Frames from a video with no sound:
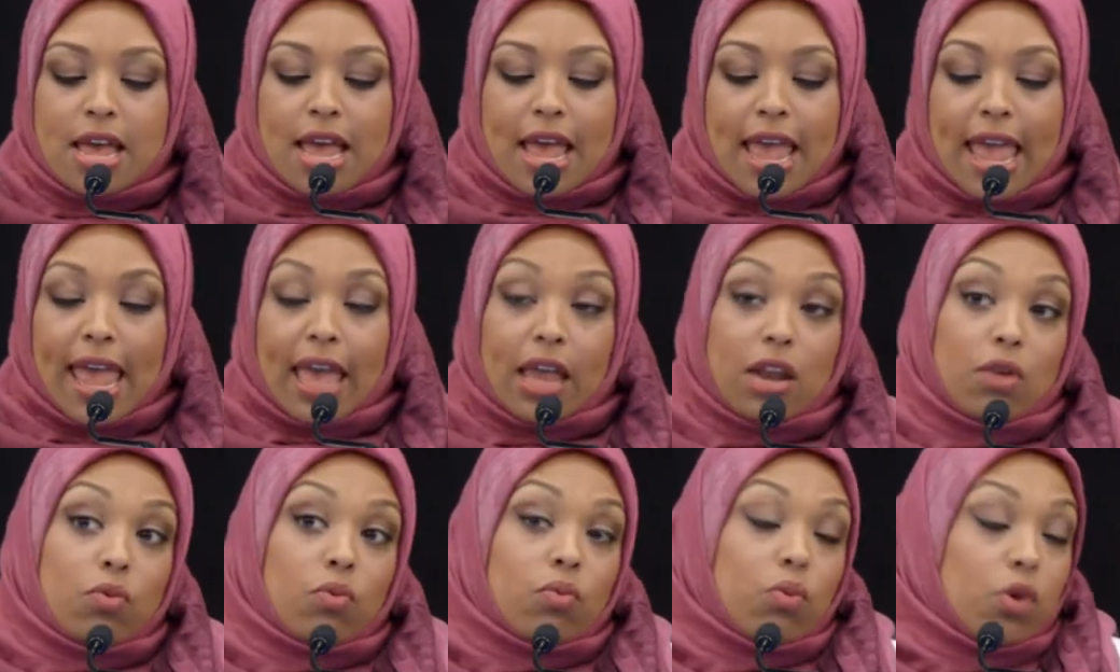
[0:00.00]

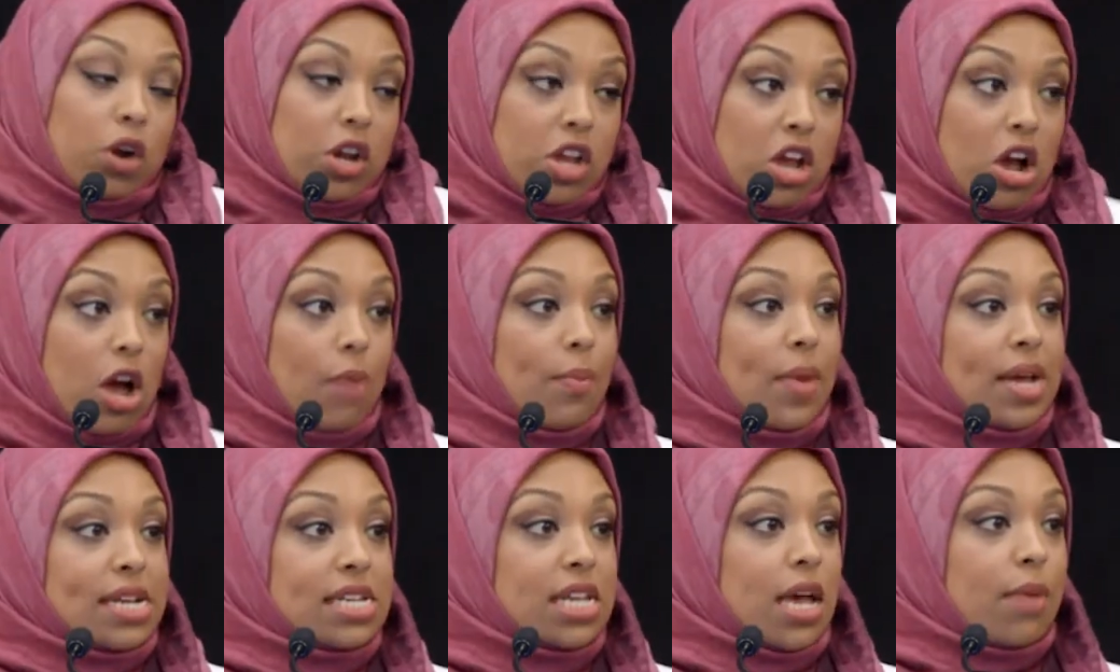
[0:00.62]
and working on
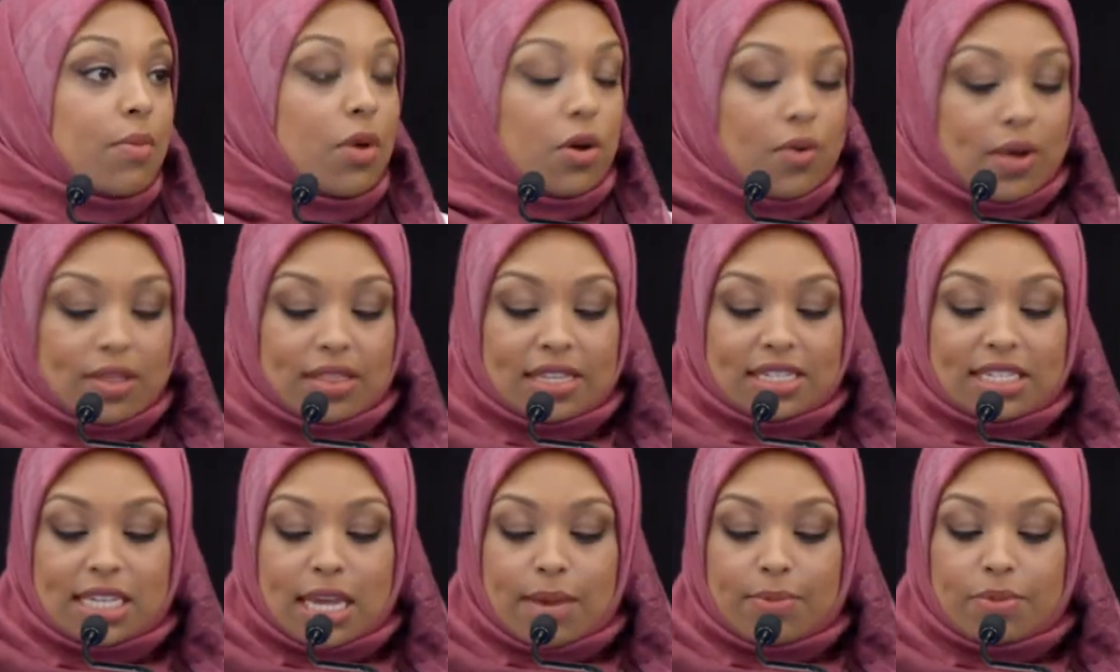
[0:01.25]
my demo at the
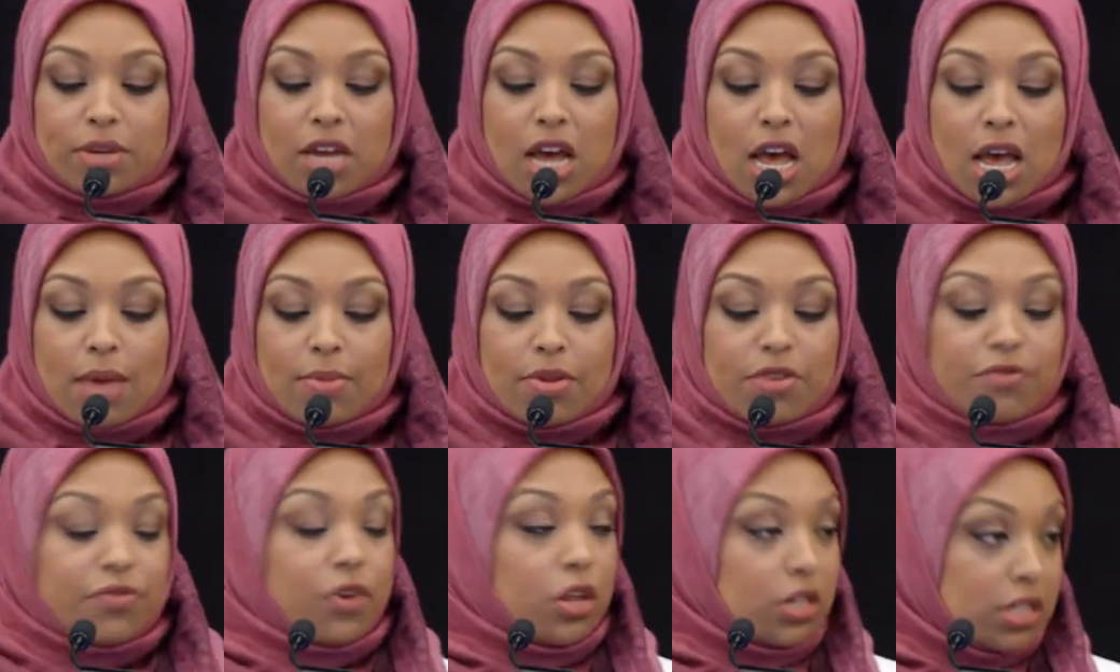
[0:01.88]
same time,
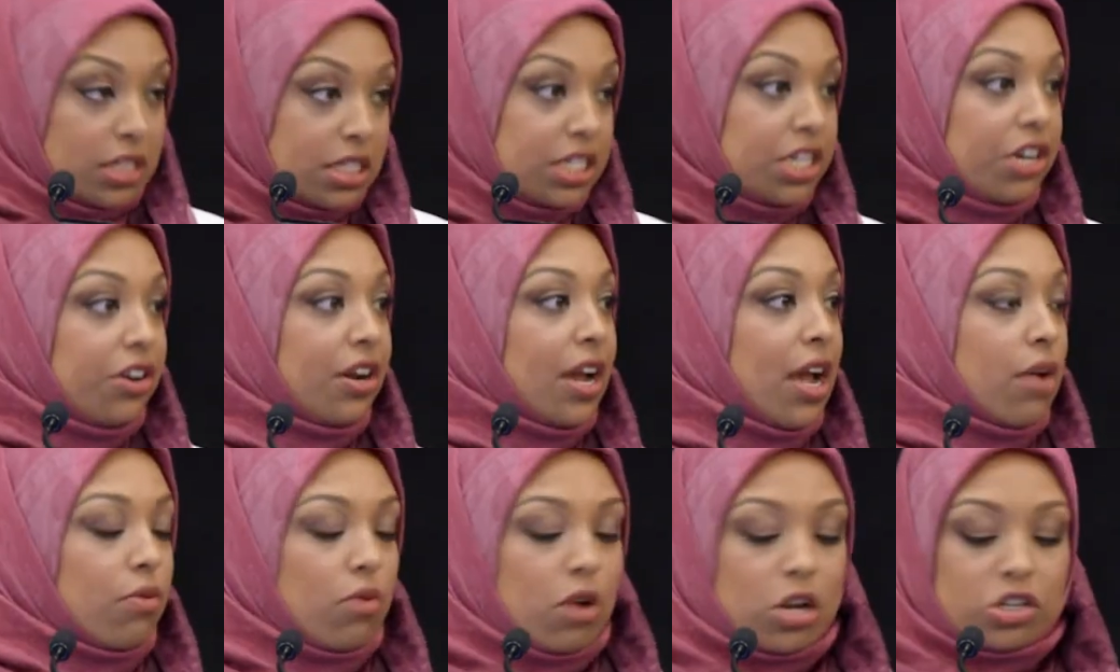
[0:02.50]
and
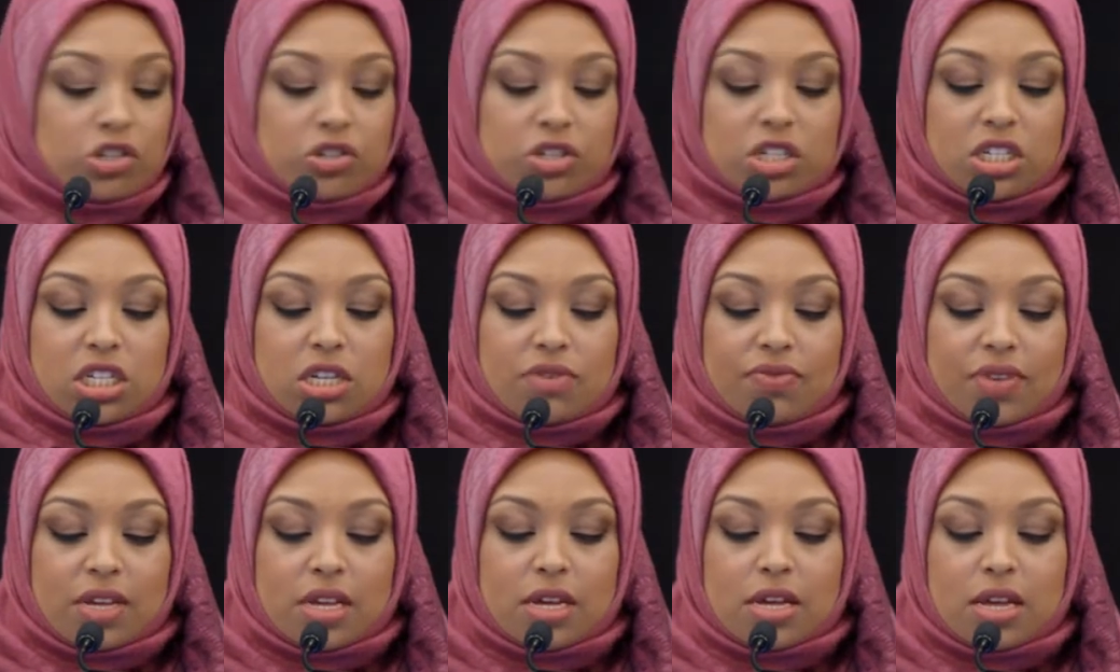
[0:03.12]
volunteering at Rogers
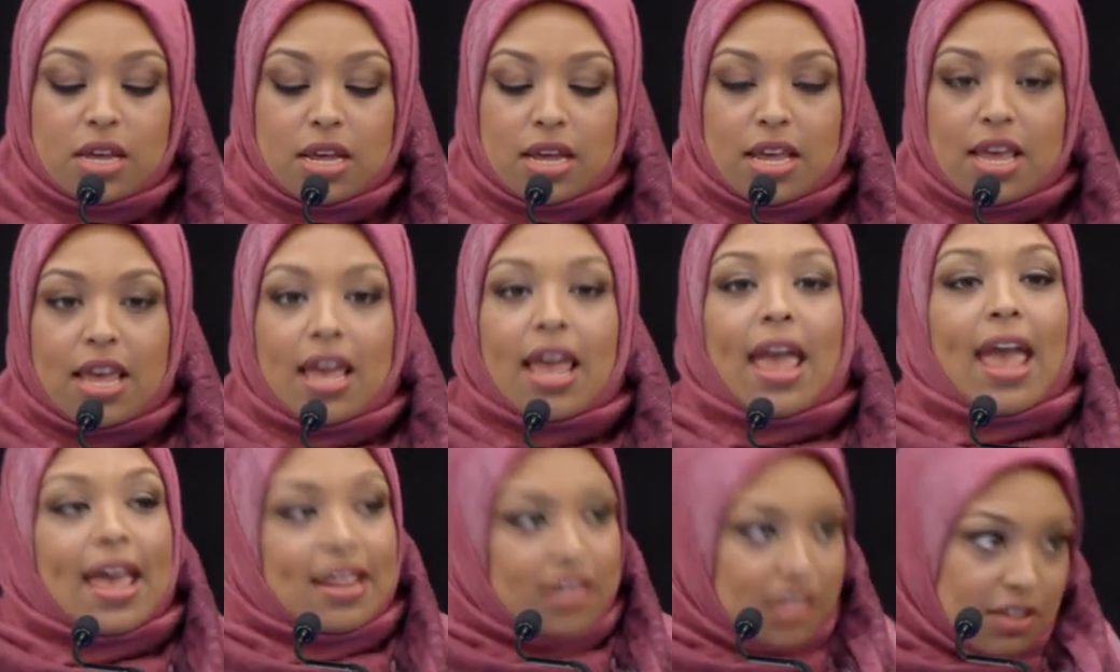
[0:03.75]
TV,
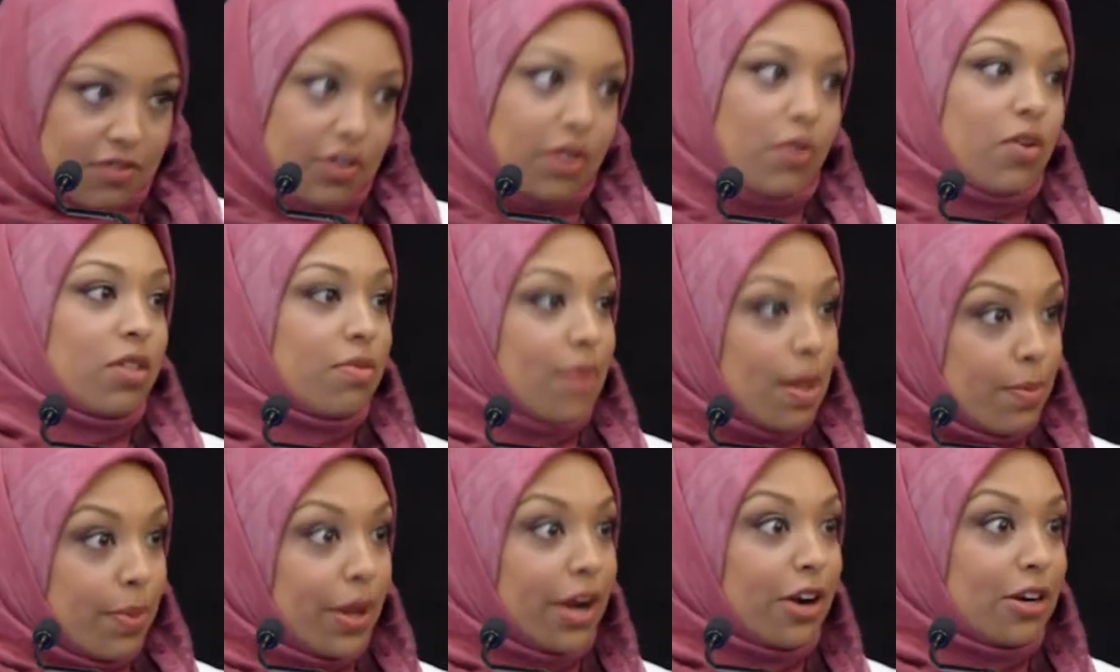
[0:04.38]
and living with
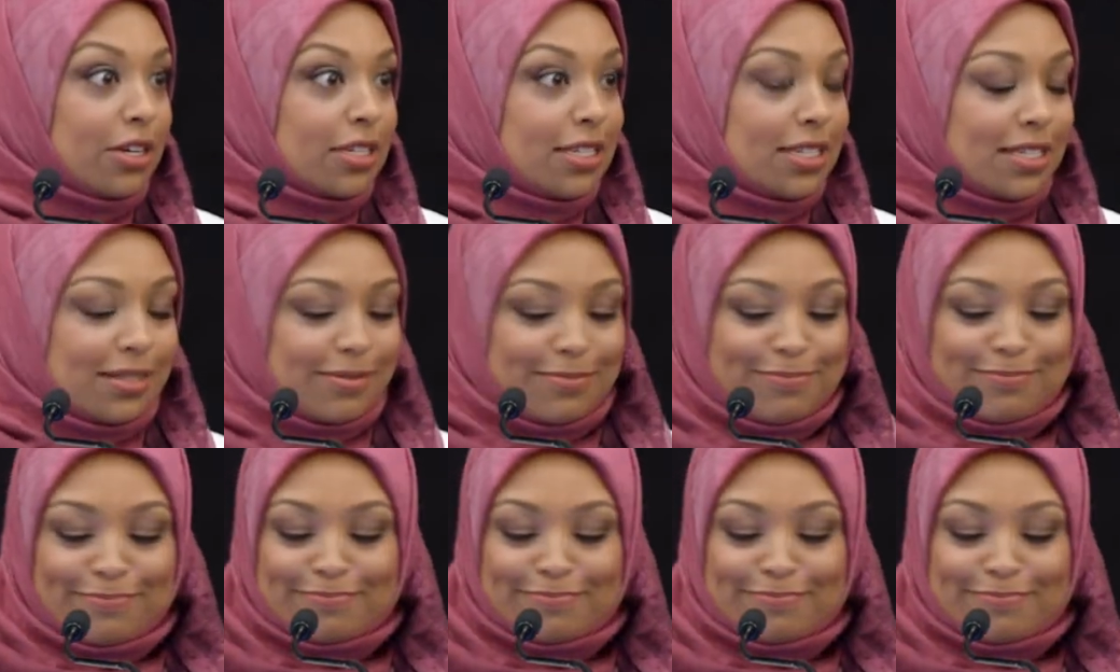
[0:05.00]
my parents.